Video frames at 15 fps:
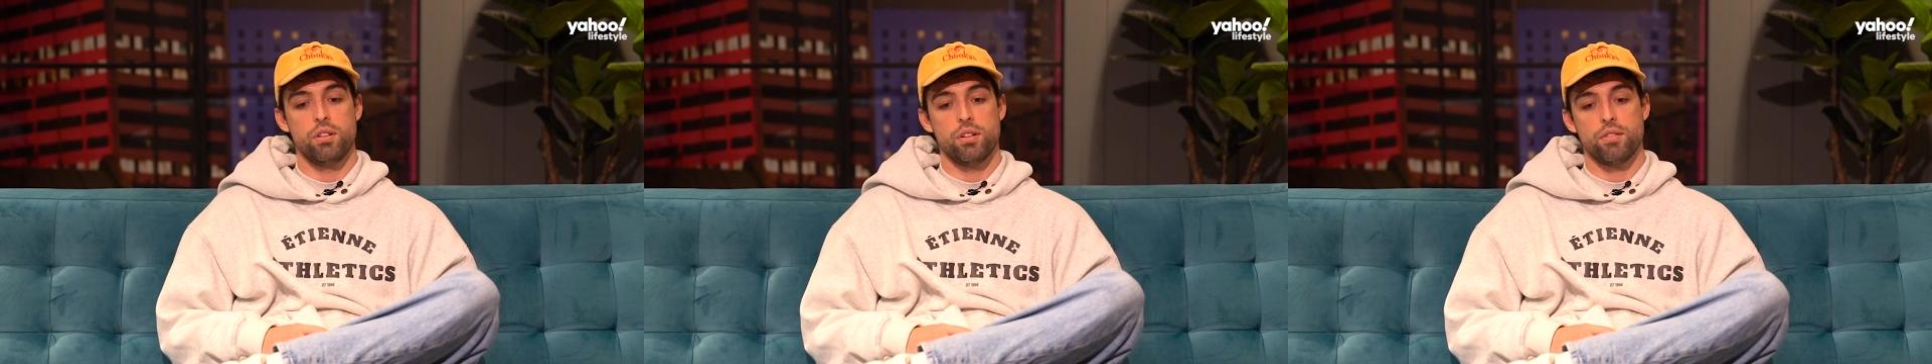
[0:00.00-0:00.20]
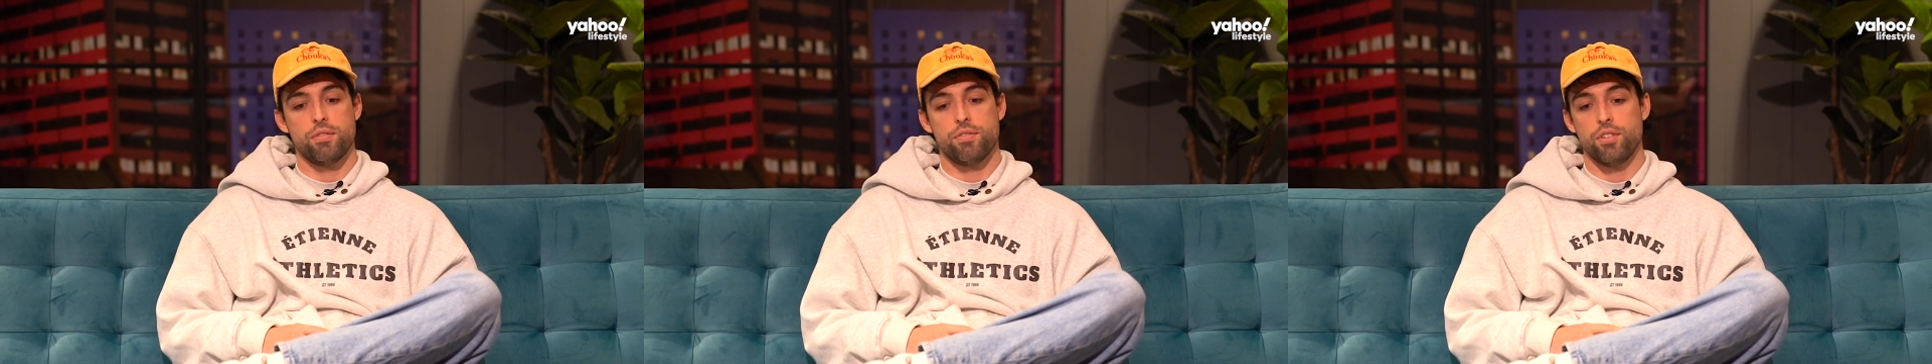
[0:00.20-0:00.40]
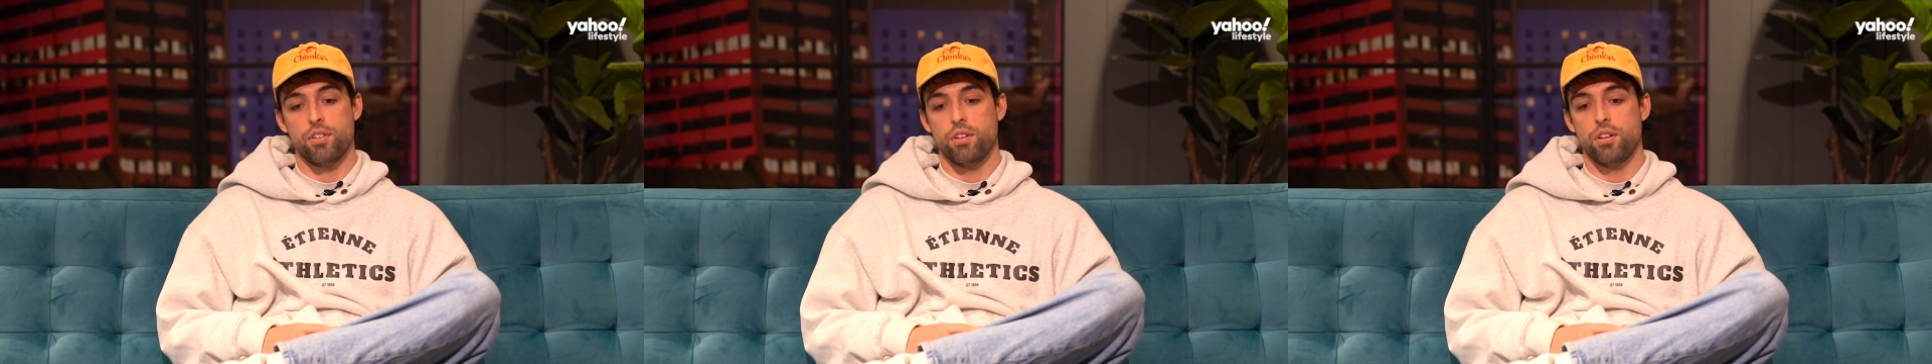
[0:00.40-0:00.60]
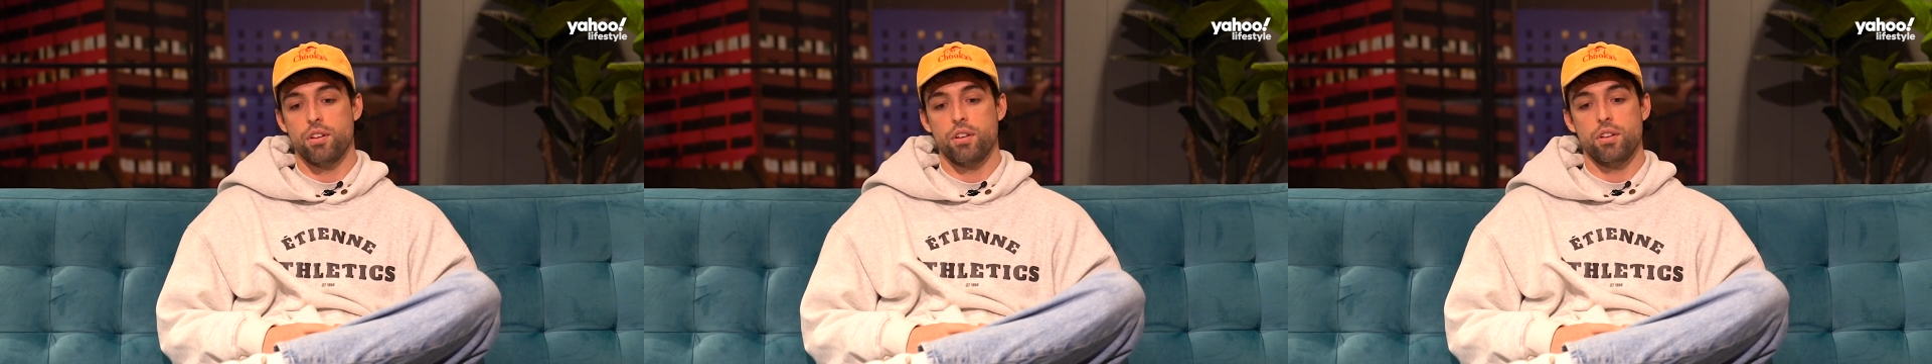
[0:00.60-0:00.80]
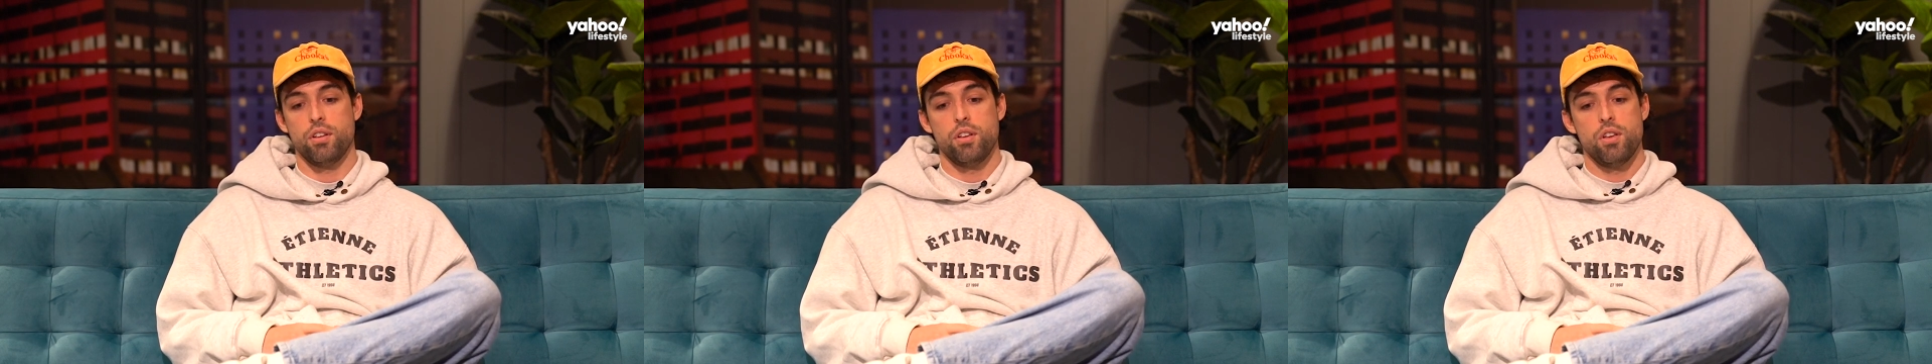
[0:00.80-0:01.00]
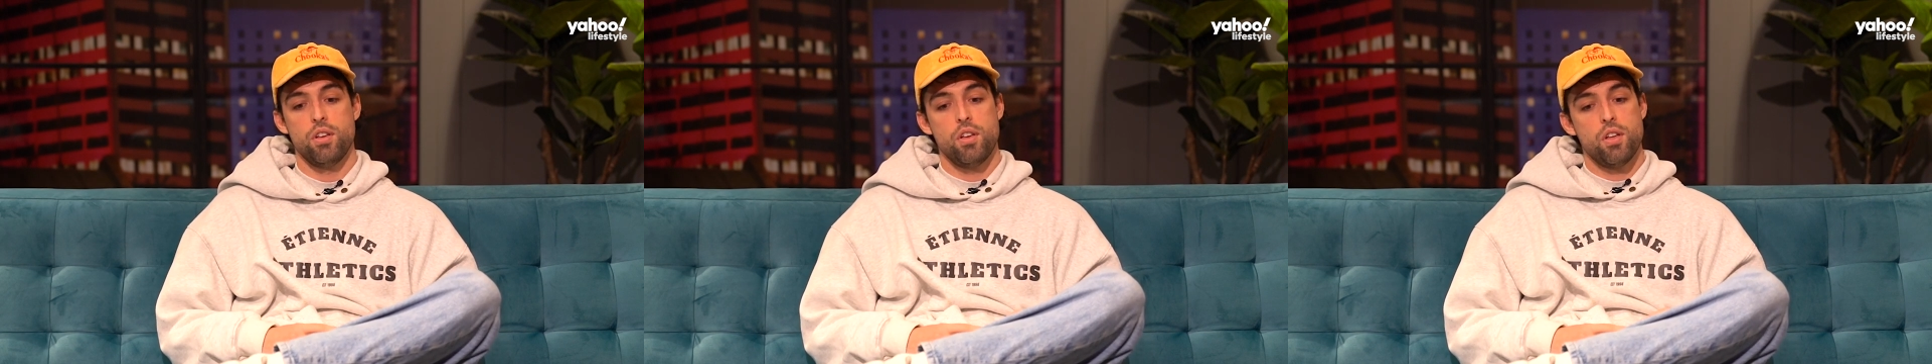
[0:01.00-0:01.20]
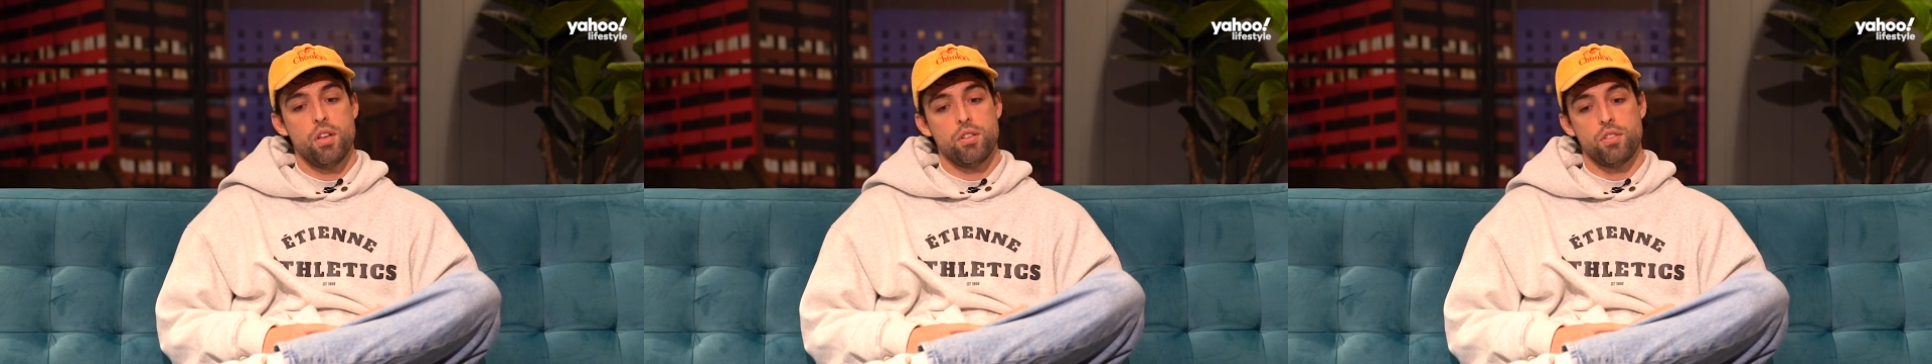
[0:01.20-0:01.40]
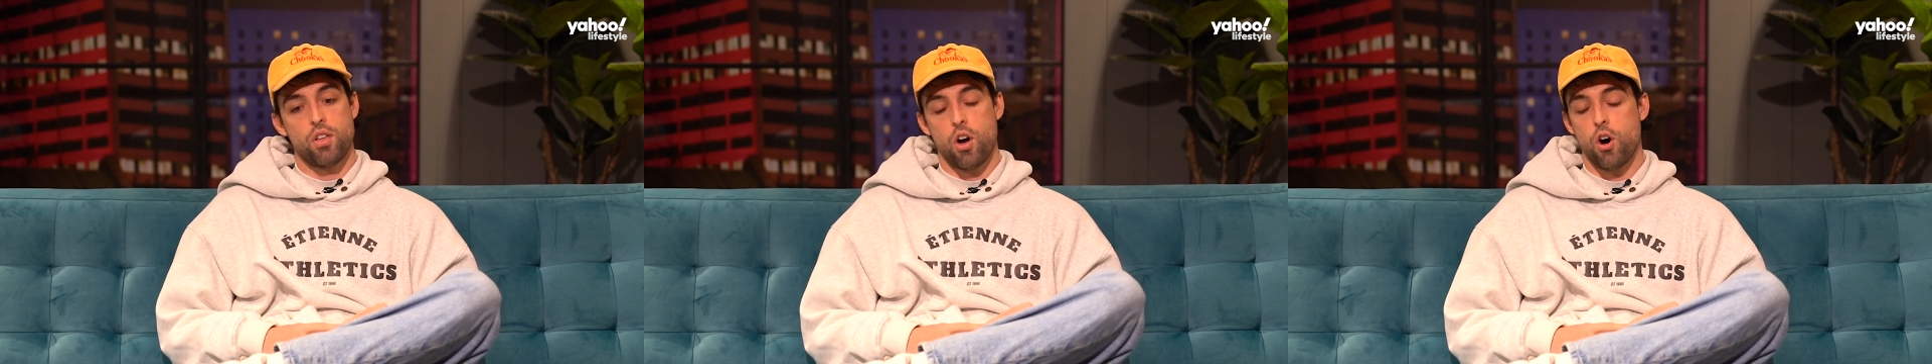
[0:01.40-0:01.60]
for
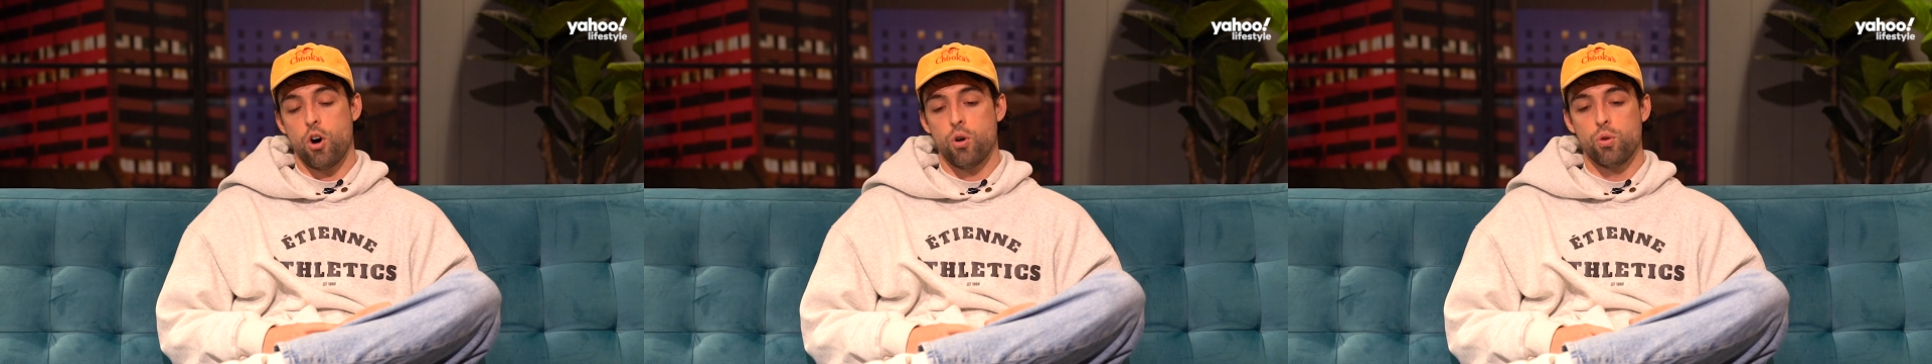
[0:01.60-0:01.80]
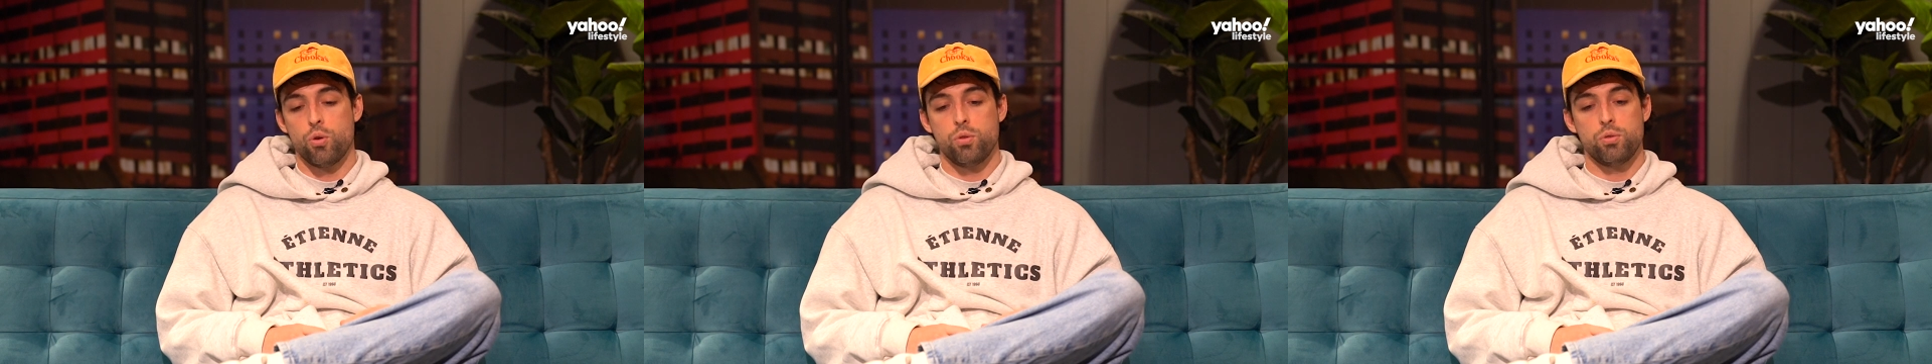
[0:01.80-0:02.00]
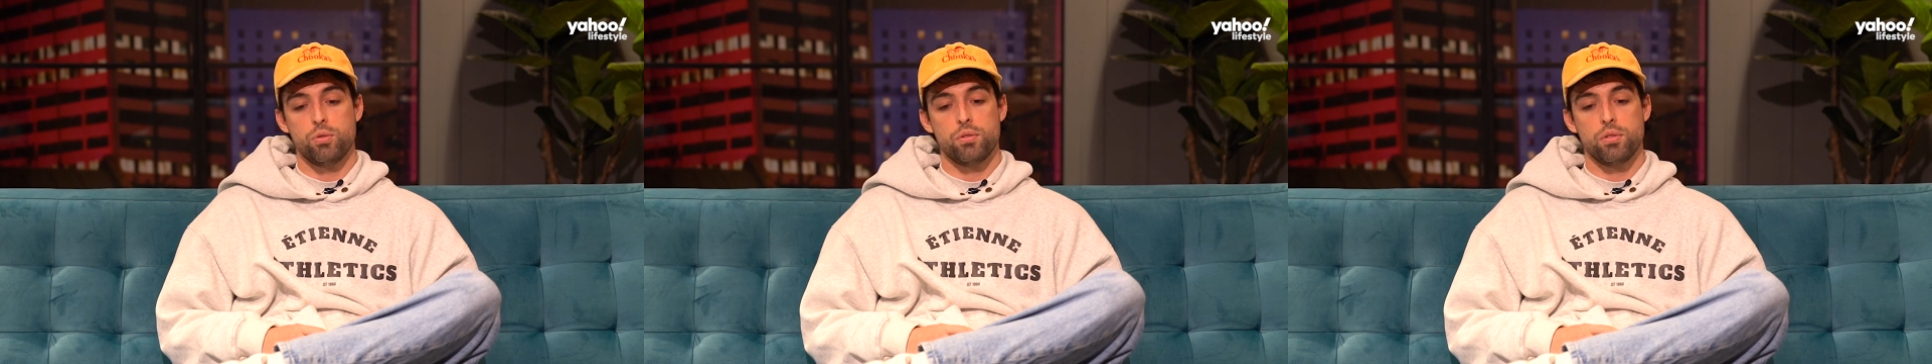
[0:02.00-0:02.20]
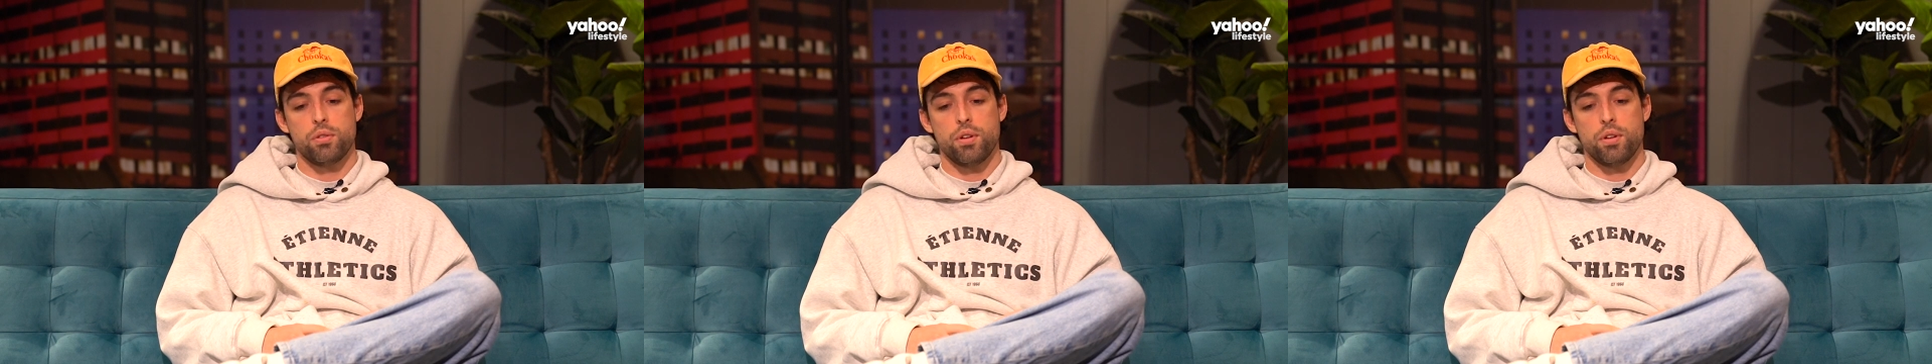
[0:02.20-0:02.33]
the whole